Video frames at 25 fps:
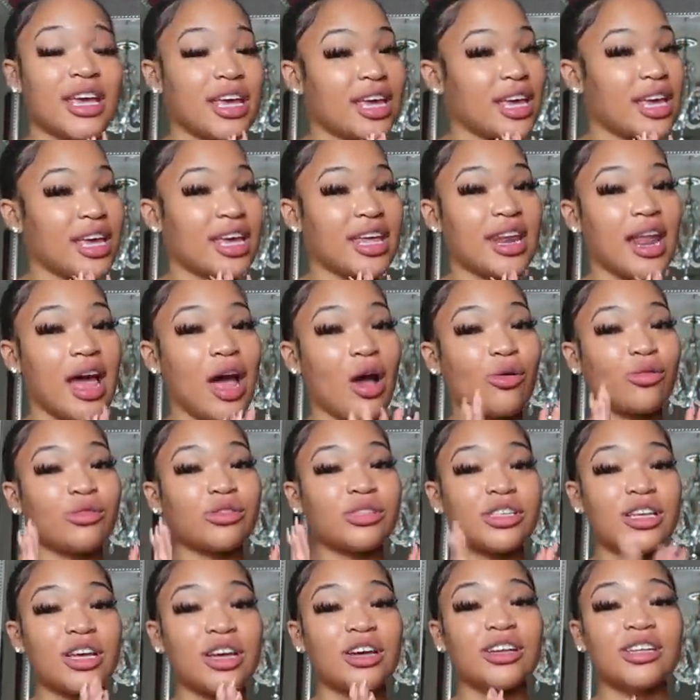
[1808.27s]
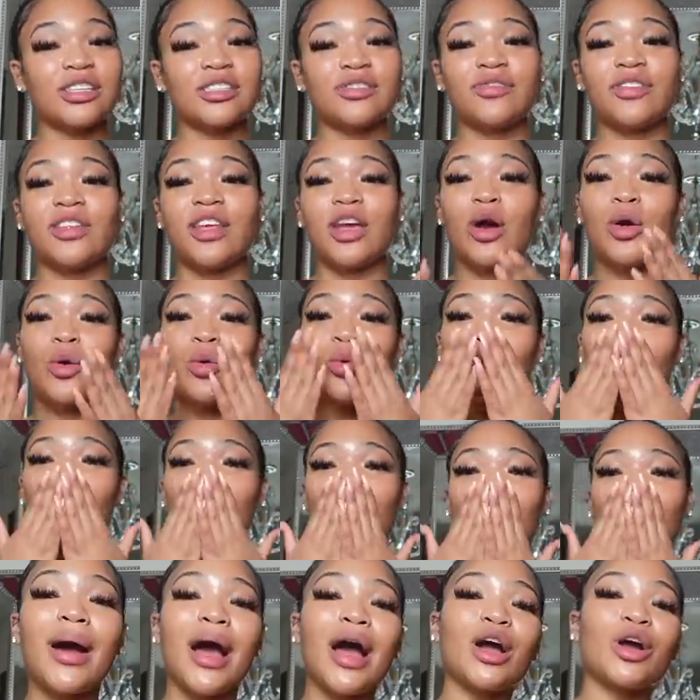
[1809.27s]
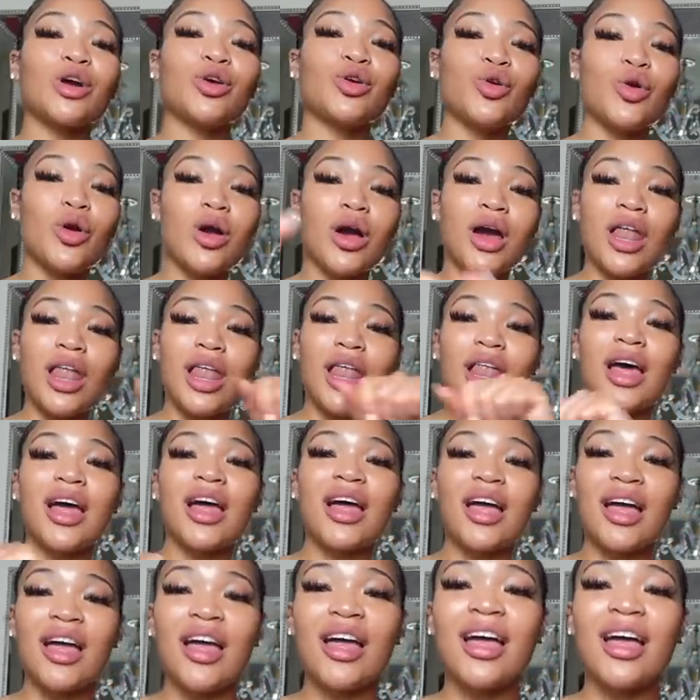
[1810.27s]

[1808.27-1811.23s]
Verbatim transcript: and I will see y'all in this video. Bye, girl.